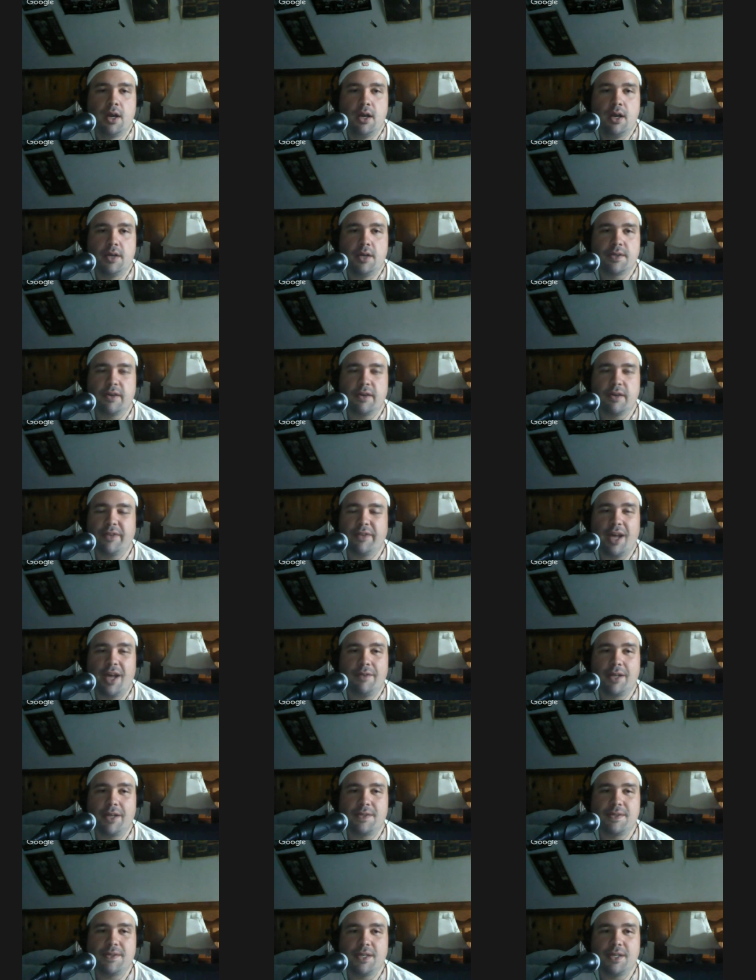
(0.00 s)
So if you have
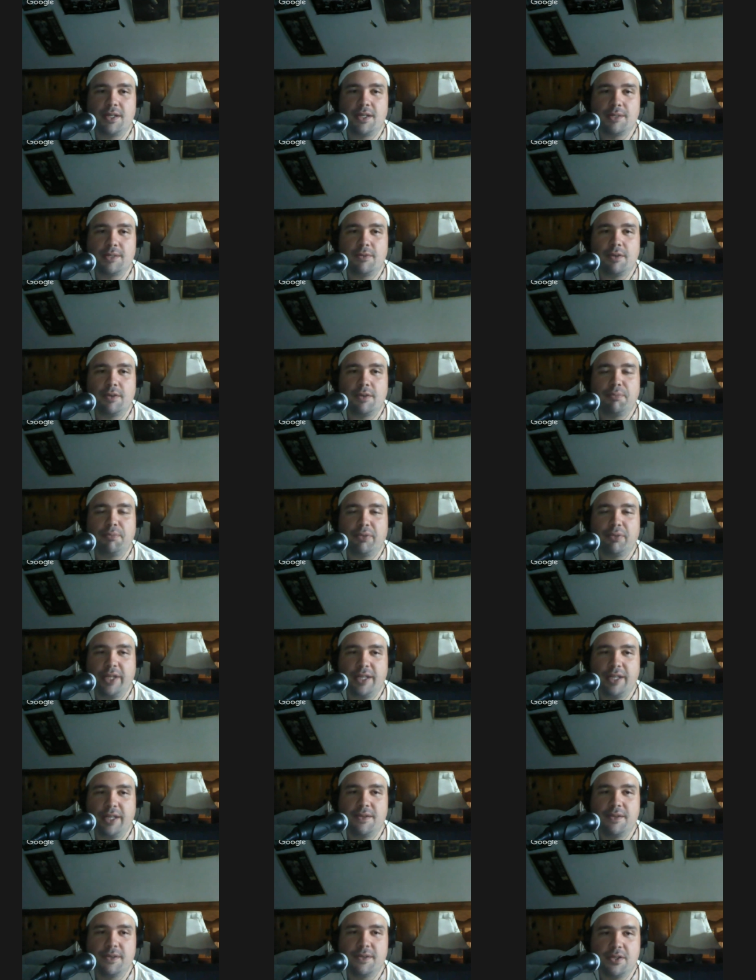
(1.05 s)
not seen this movie,
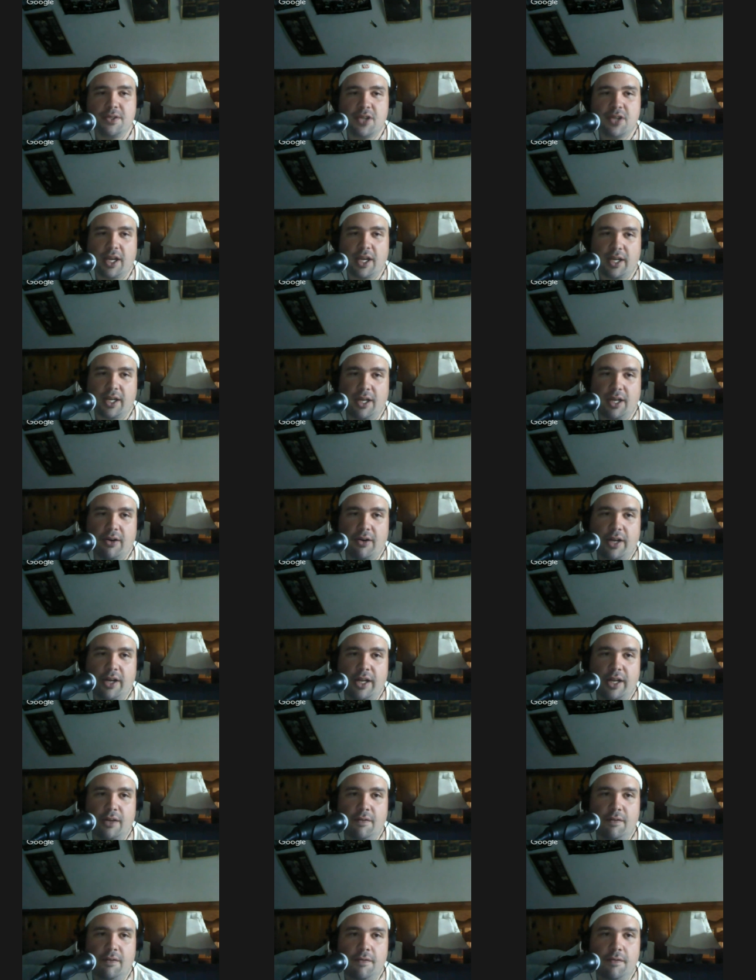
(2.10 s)
please check it out.
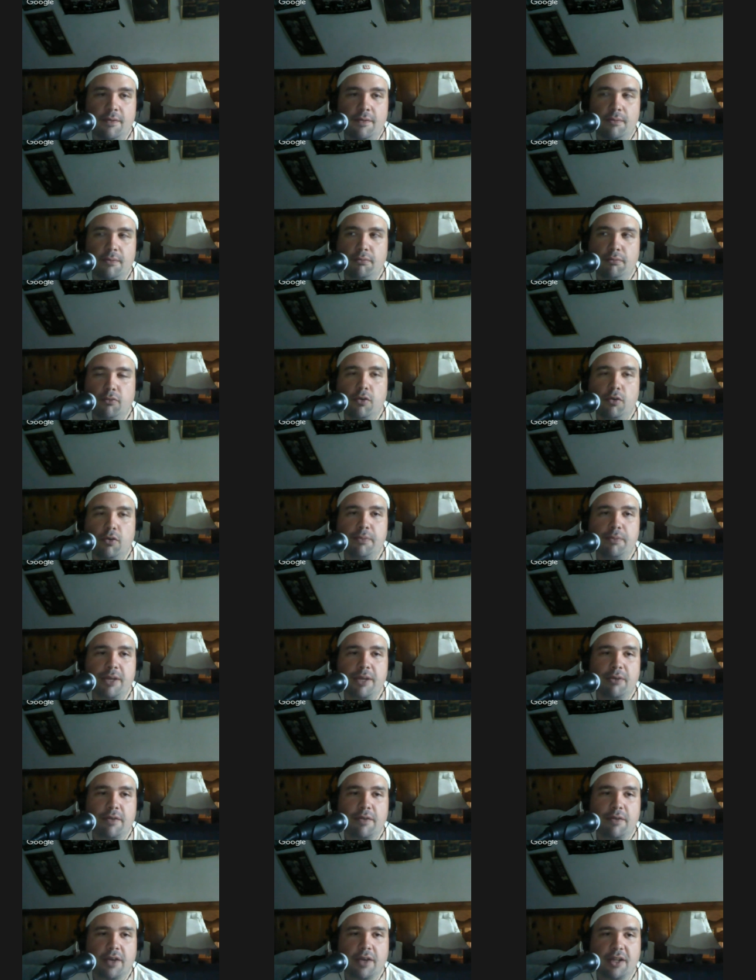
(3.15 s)
And more people
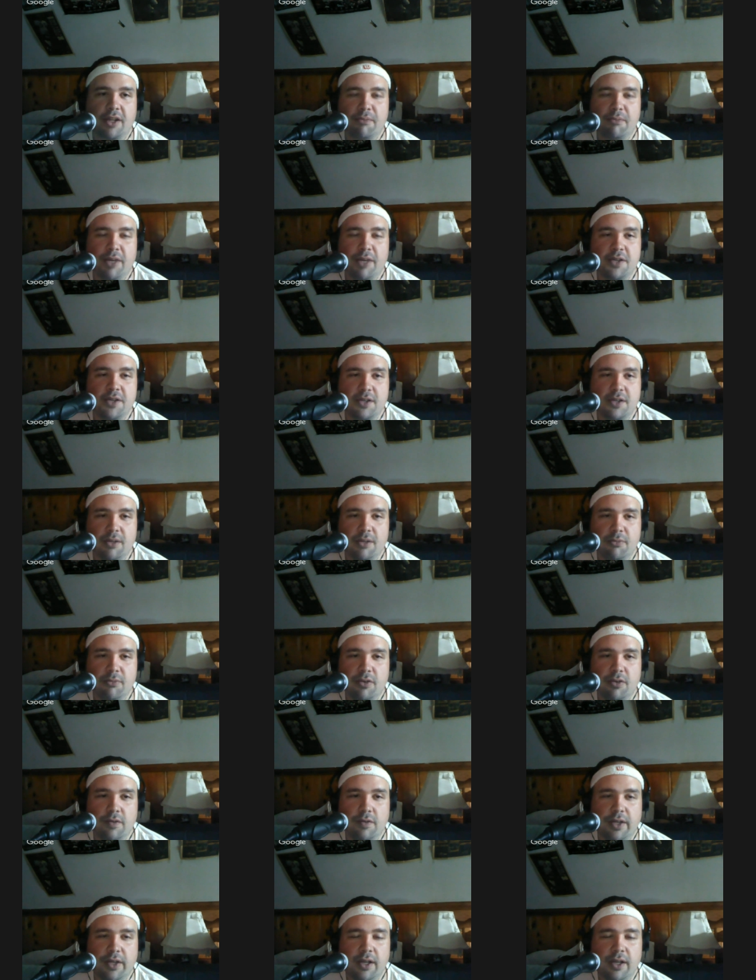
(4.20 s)
I forgot to mention in the
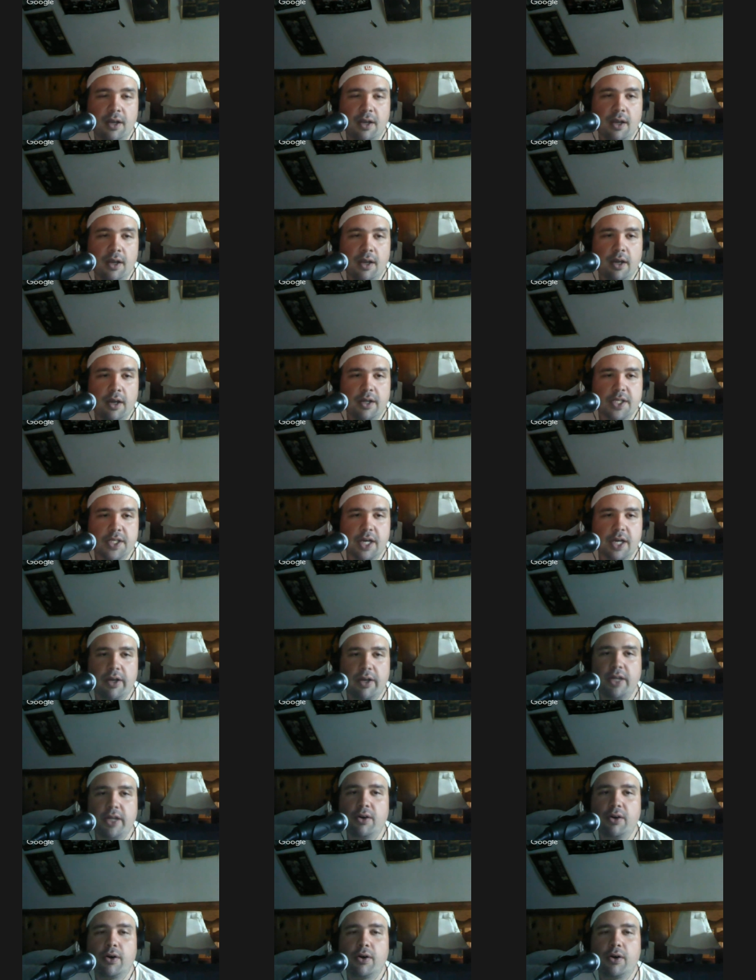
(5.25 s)
movie. Terry
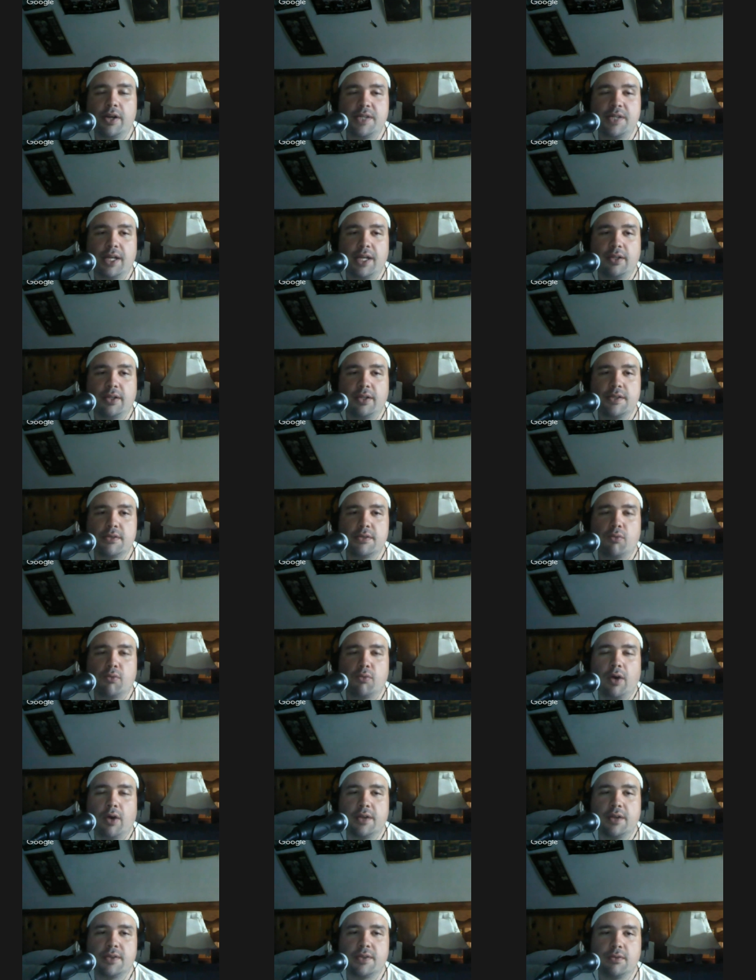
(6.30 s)
Garr is Helen
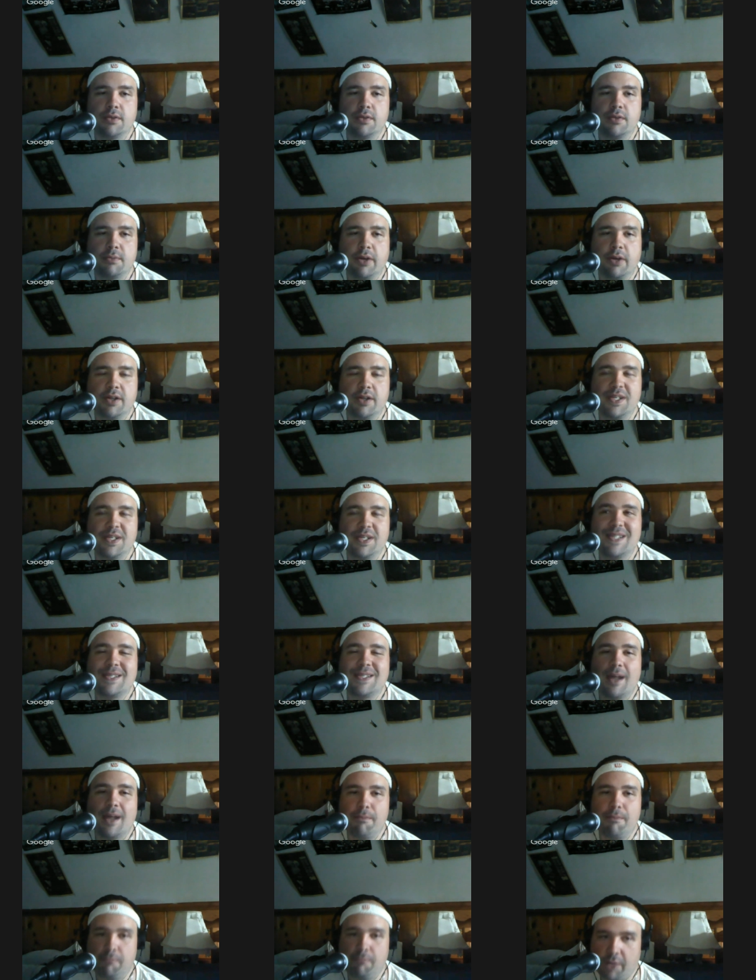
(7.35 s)
Swanson, who is Mary's
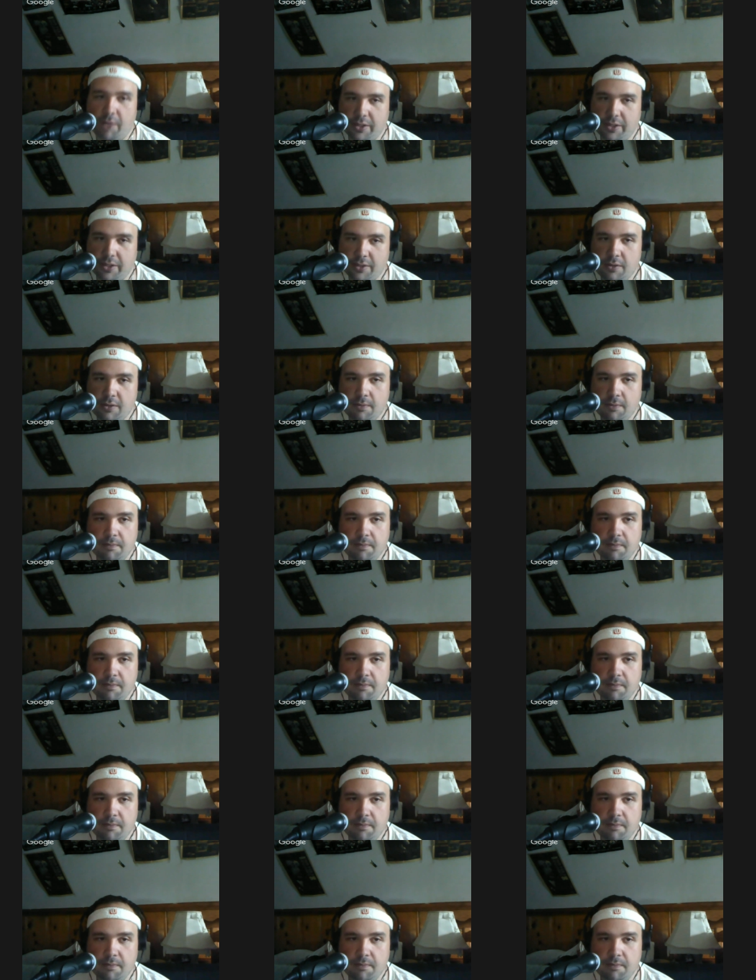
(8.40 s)
stepmother.